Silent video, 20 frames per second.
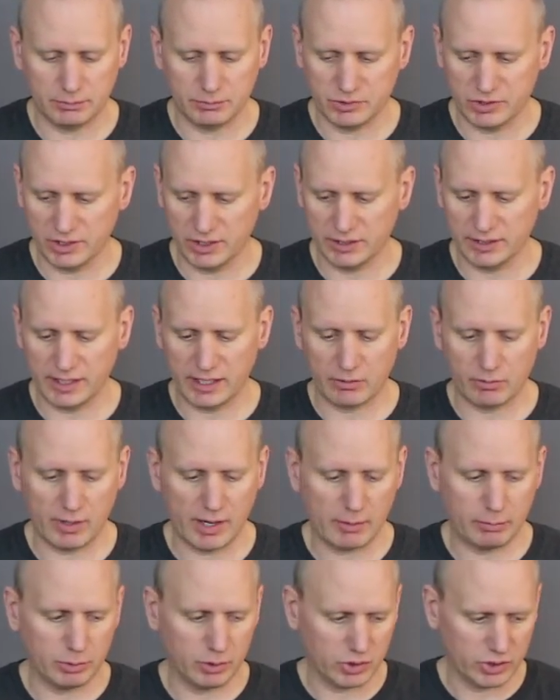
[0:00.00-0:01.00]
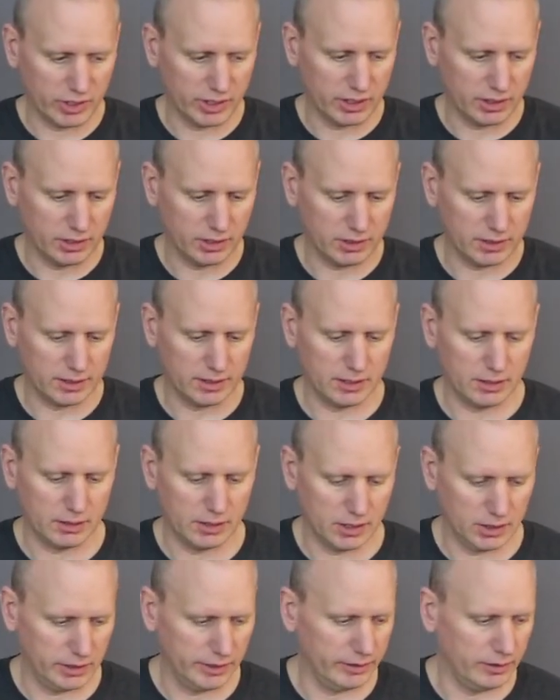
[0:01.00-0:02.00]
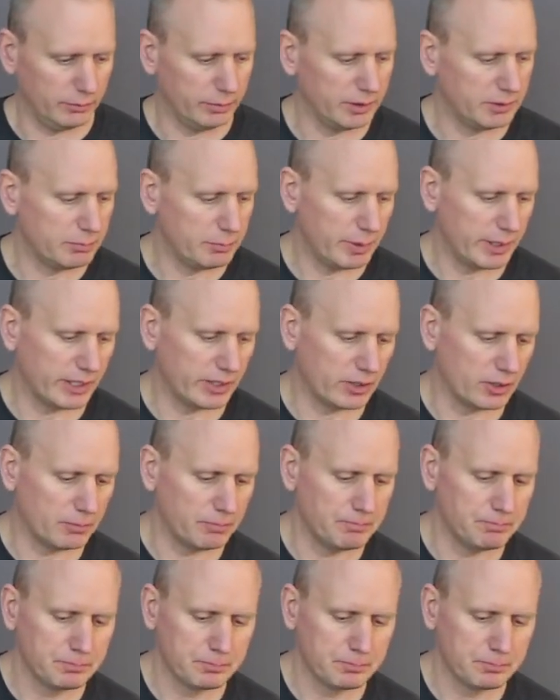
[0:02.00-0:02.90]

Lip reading: to get that wrap looking a little bit better.